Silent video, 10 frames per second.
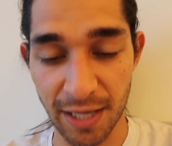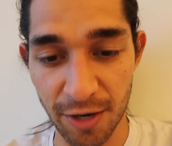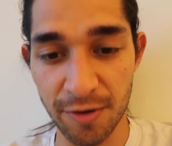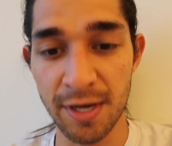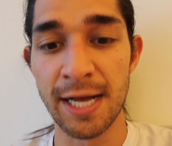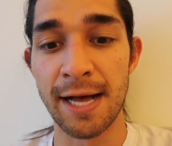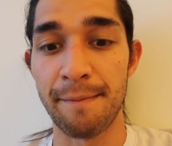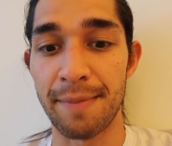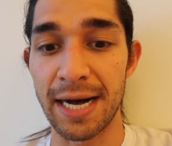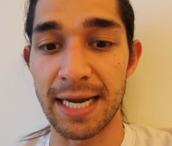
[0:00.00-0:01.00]
below,
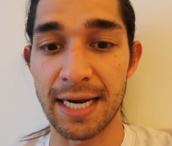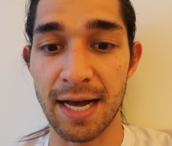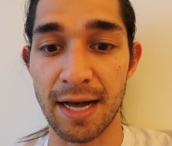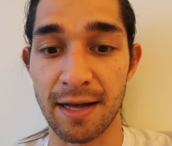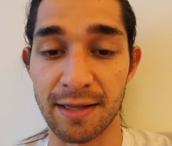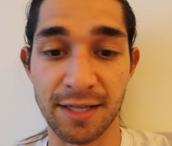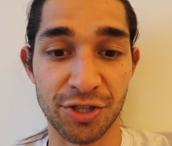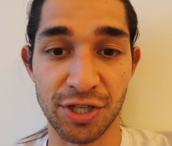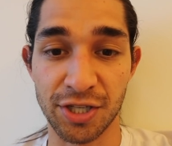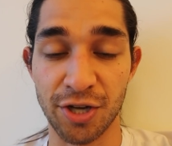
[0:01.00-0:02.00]
but
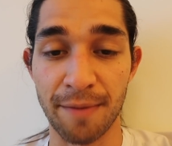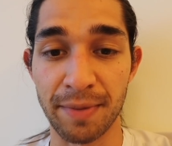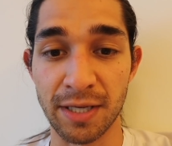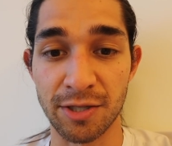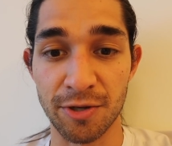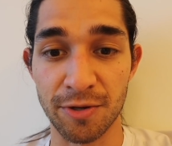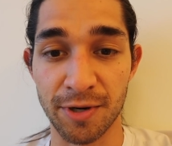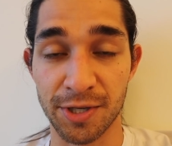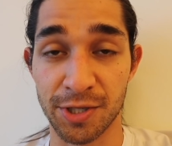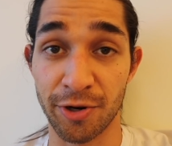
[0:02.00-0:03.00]
let's just jump into
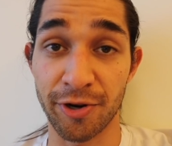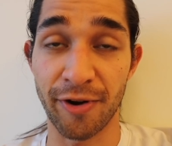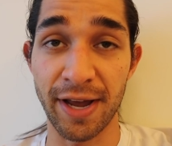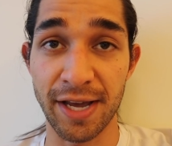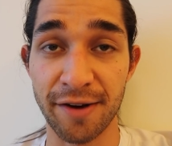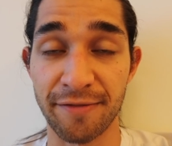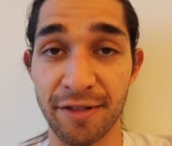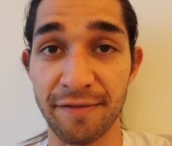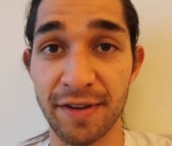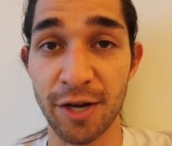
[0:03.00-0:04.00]
her story right here
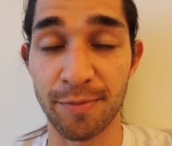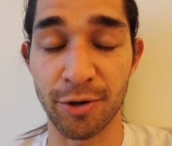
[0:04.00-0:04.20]
for the video